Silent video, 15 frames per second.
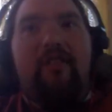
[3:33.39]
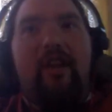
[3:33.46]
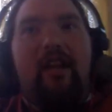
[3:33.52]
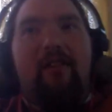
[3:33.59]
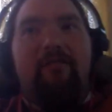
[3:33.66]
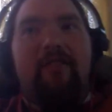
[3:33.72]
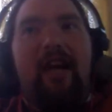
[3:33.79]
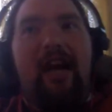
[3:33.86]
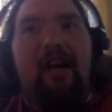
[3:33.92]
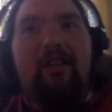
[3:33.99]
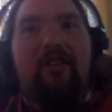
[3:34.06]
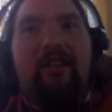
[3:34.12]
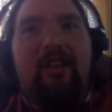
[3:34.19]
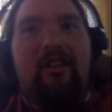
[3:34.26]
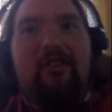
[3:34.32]
they have
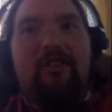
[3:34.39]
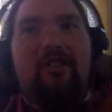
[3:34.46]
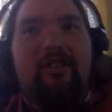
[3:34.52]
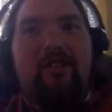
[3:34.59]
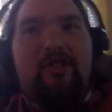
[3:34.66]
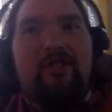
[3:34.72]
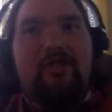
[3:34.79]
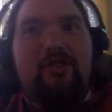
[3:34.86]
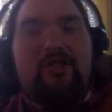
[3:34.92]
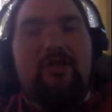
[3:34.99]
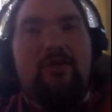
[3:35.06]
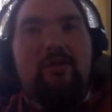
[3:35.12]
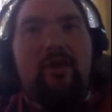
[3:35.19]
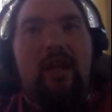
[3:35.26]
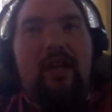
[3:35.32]
not linked this
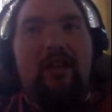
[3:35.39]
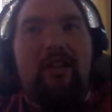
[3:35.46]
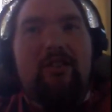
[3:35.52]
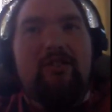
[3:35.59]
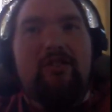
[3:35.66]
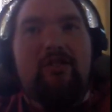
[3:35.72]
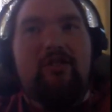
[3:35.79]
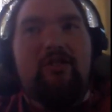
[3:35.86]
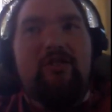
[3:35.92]
to any